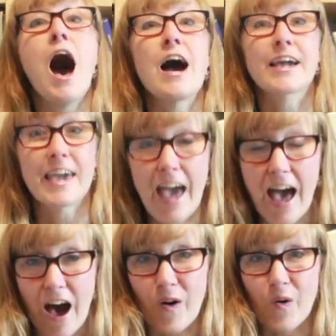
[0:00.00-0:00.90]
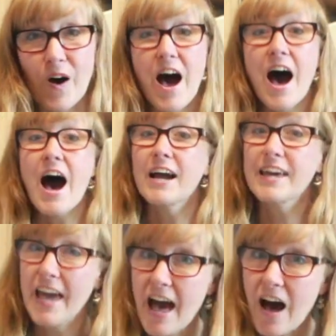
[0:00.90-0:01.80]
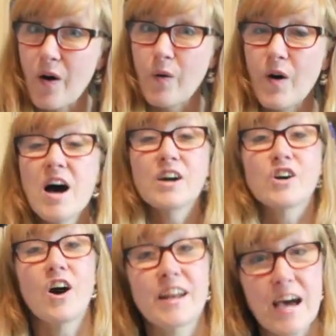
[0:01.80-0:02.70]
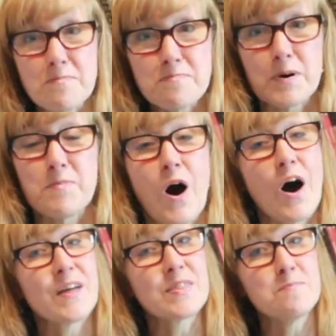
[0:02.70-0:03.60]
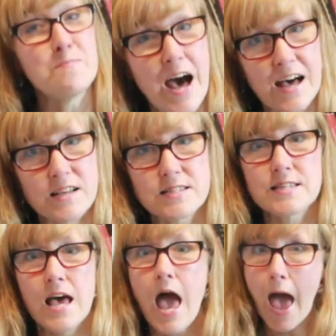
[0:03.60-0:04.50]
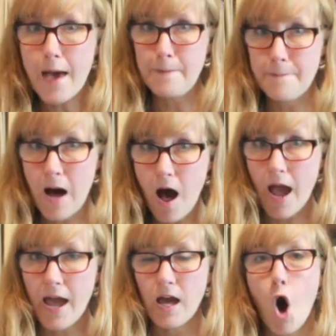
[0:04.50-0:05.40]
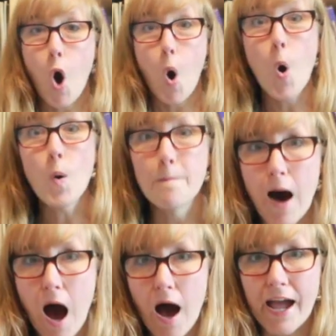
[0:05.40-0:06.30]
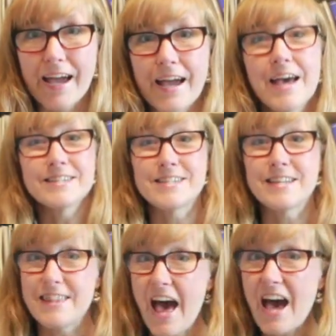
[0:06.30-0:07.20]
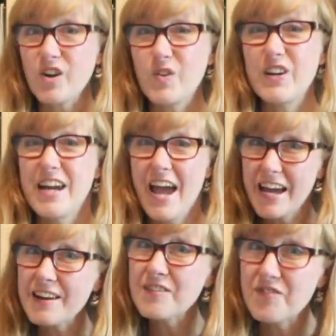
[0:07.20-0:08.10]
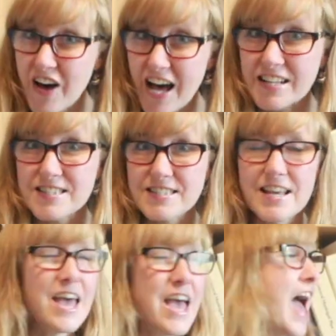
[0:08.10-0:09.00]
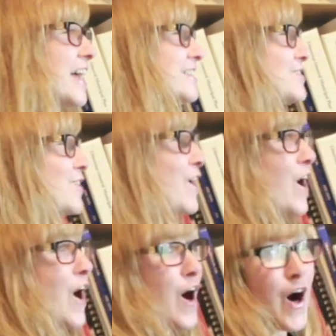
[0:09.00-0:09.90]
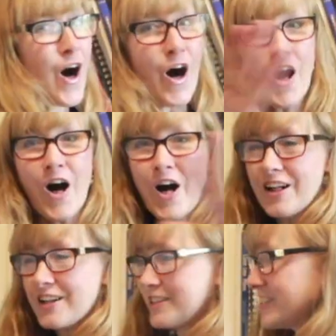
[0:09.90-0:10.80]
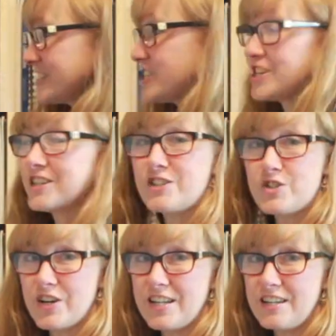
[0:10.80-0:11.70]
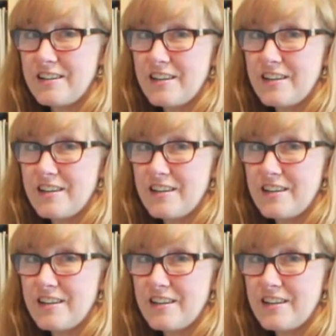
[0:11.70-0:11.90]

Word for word: A cow, a cow got up upon the bus. And my, oh my, did that create a fuss and all the children